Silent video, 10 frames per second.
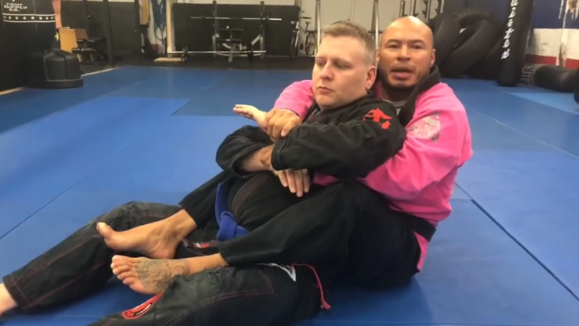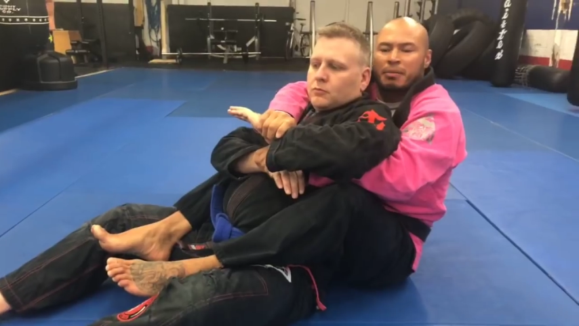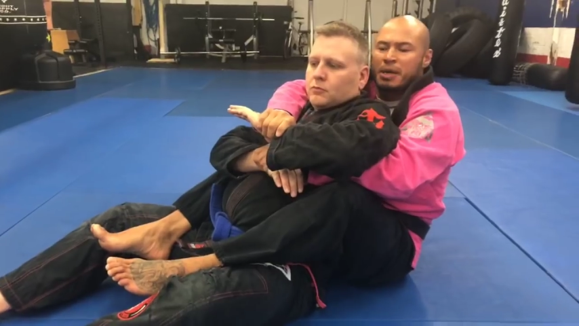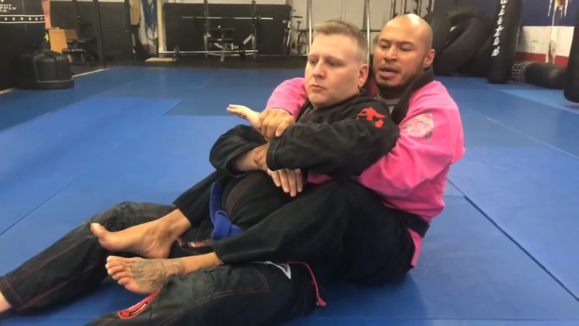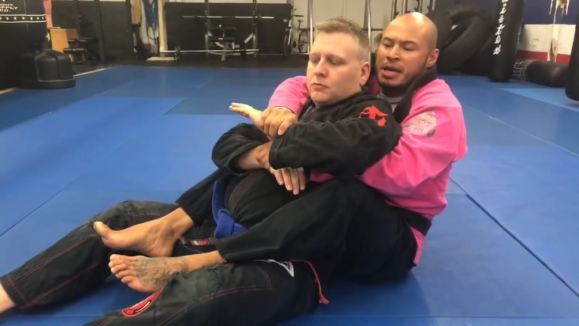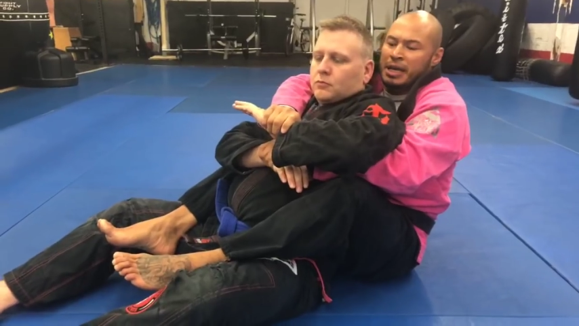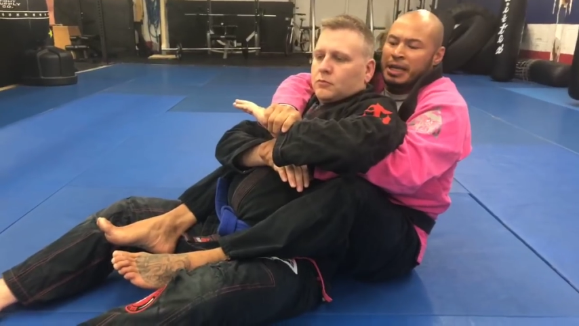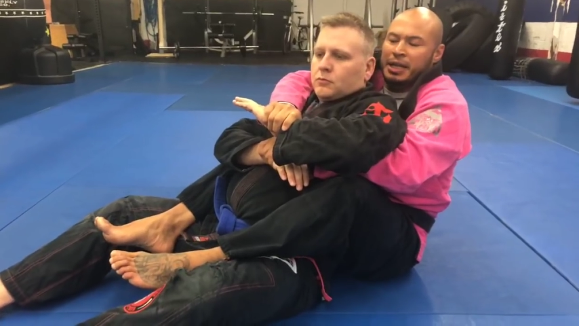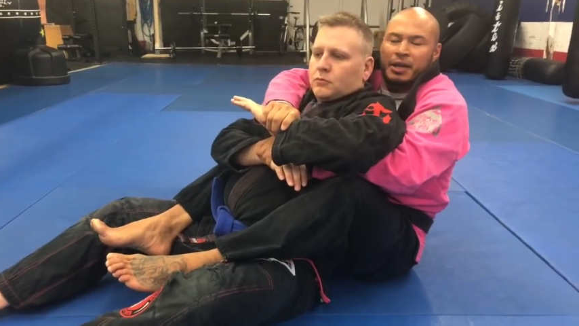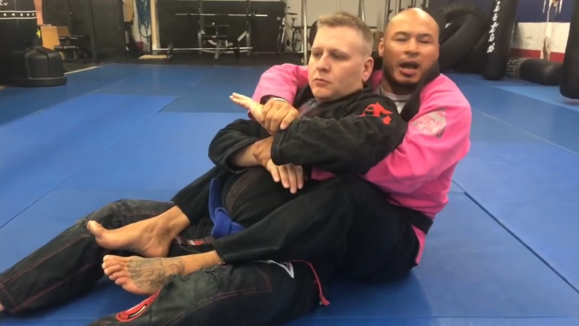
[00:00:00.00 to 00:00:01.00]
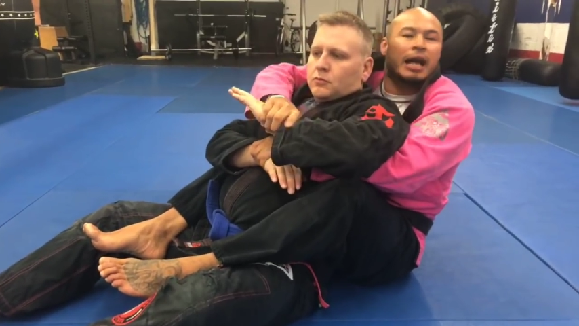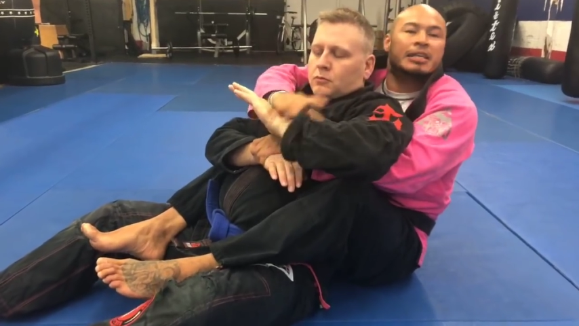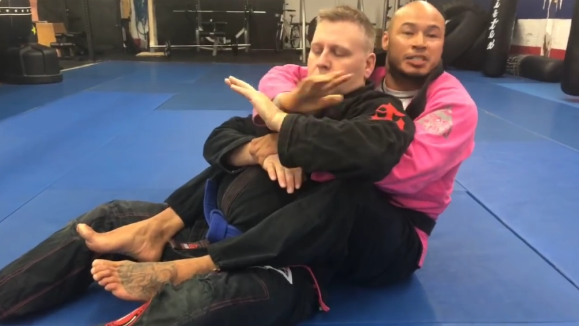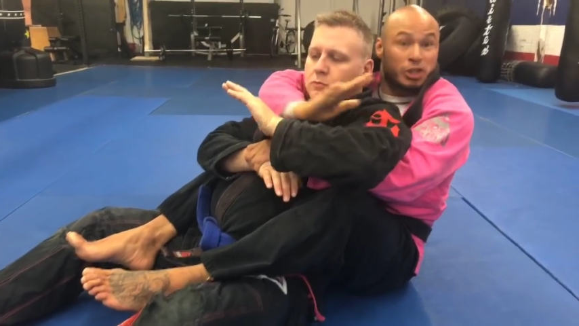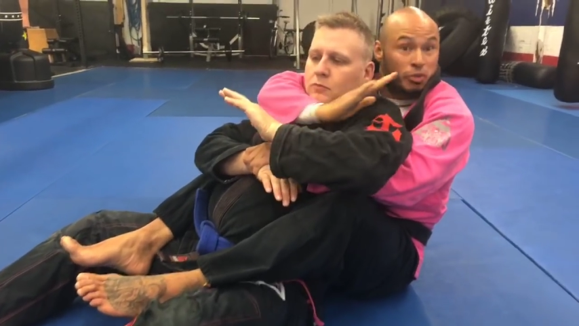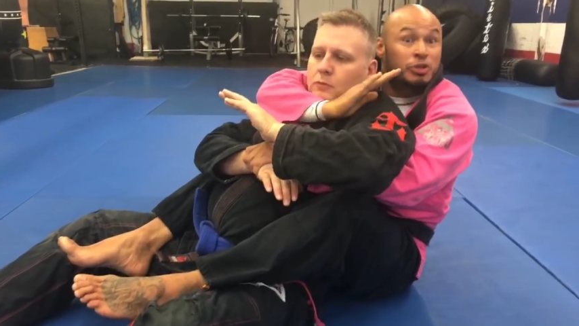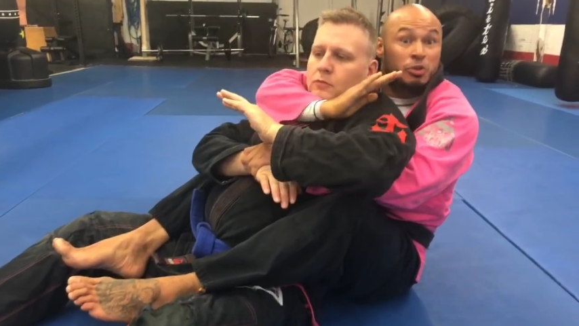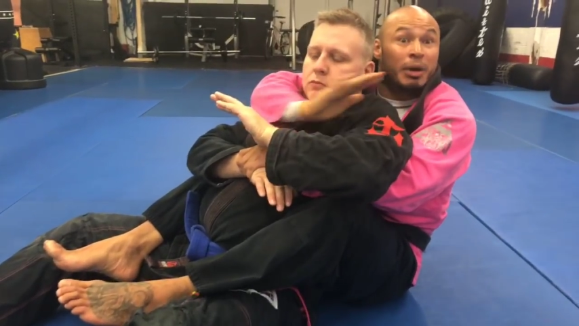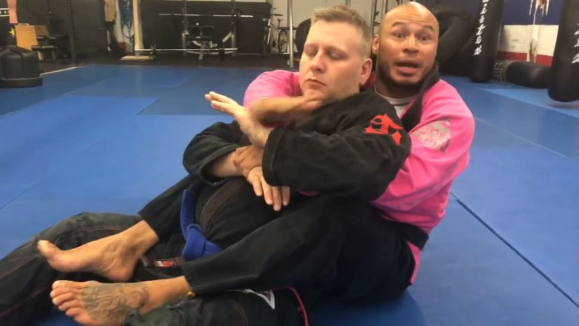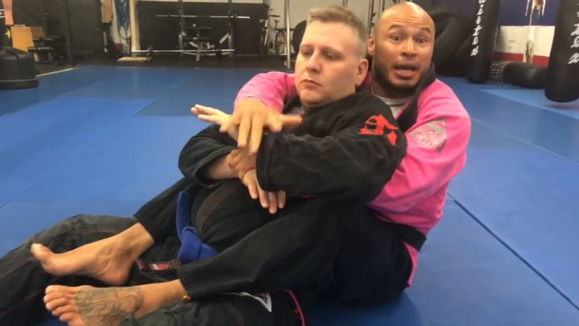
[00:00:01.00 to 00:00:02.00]
Speaker 1: him. In here, I can still switch
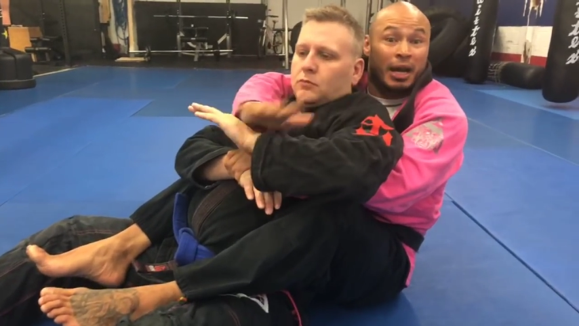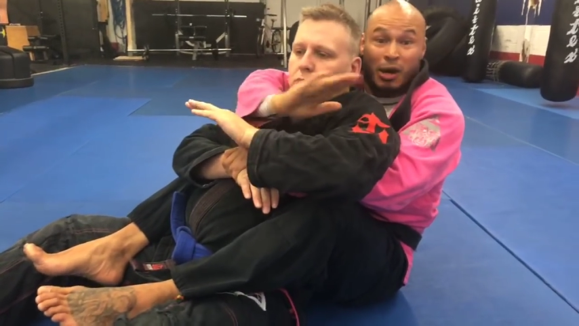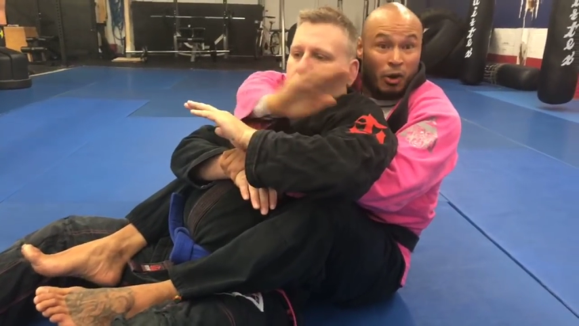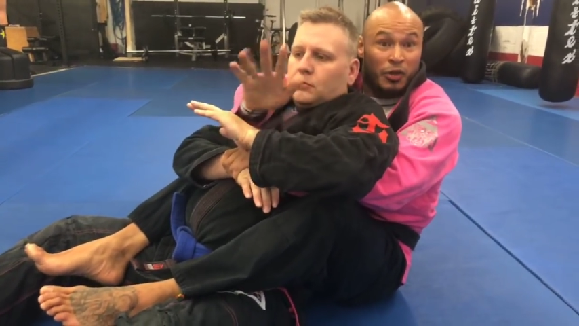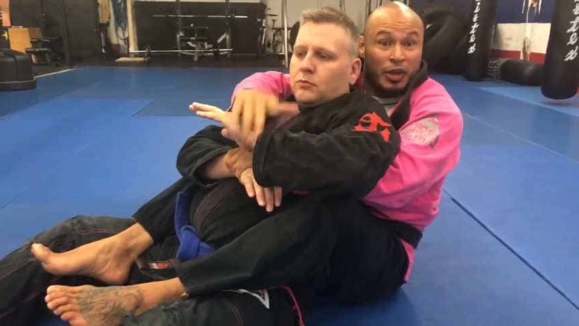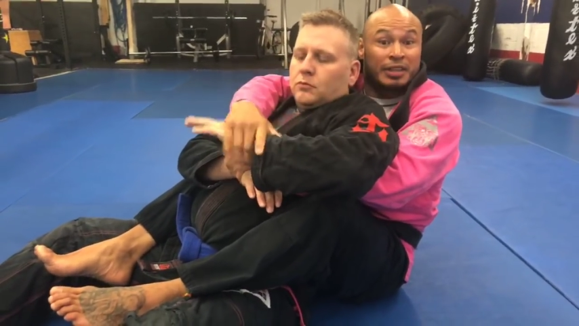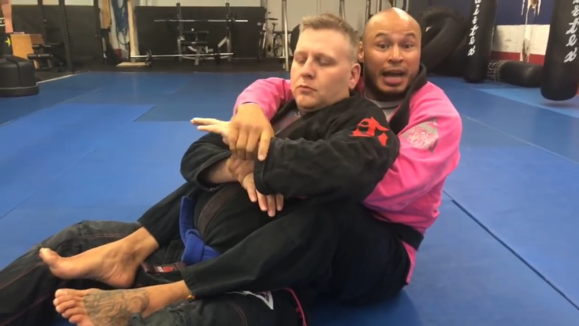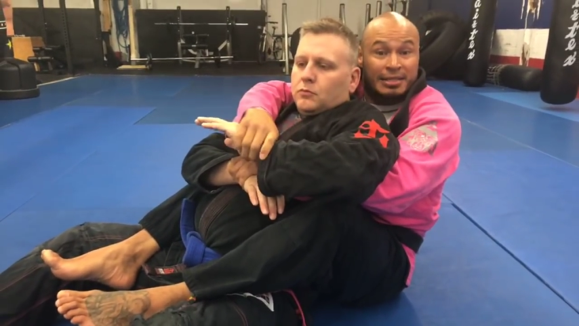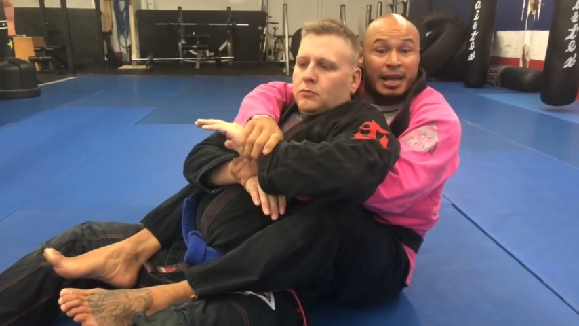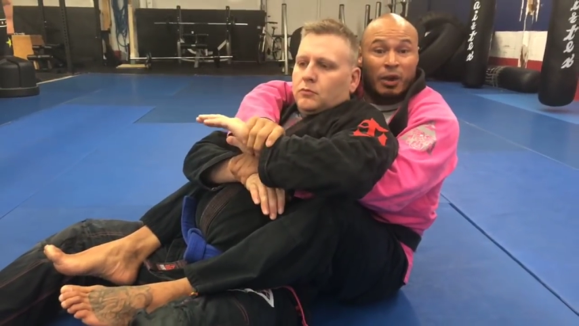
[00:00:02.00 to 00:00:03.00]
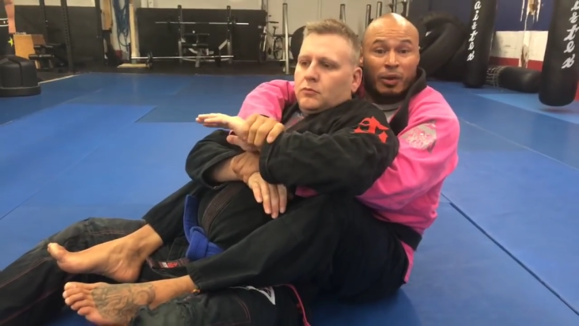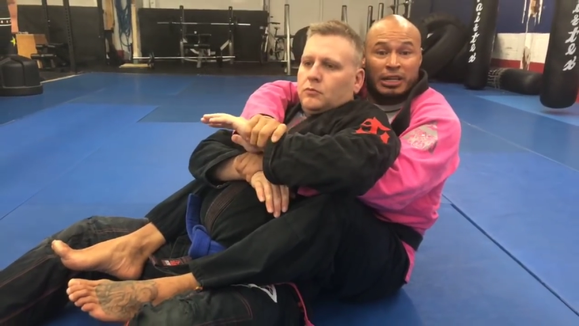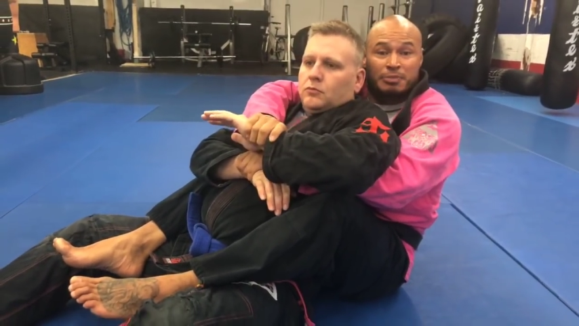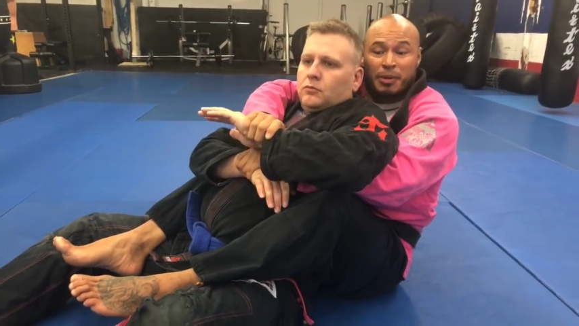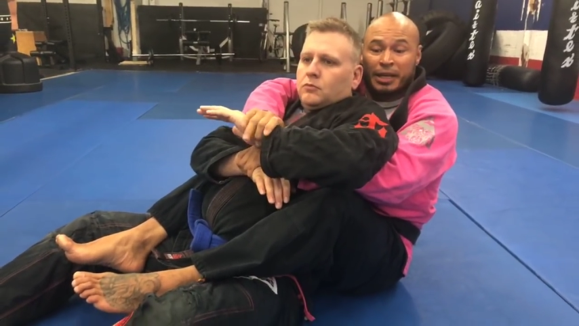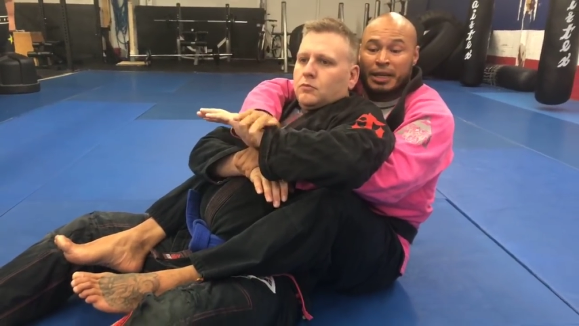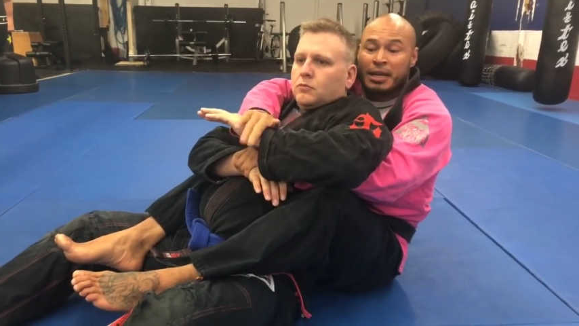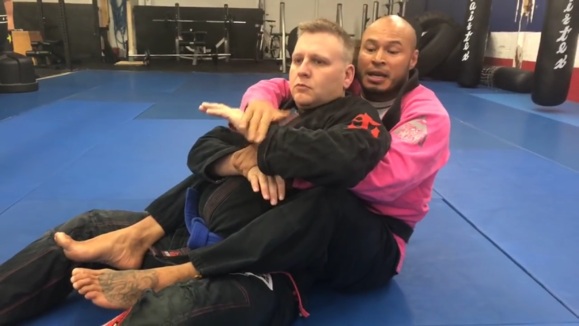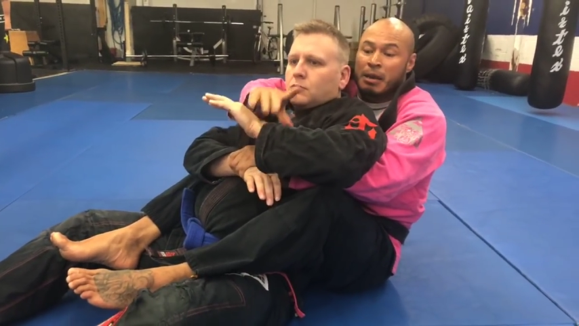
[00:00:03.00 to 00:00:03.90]
to my other attacks that I already explained.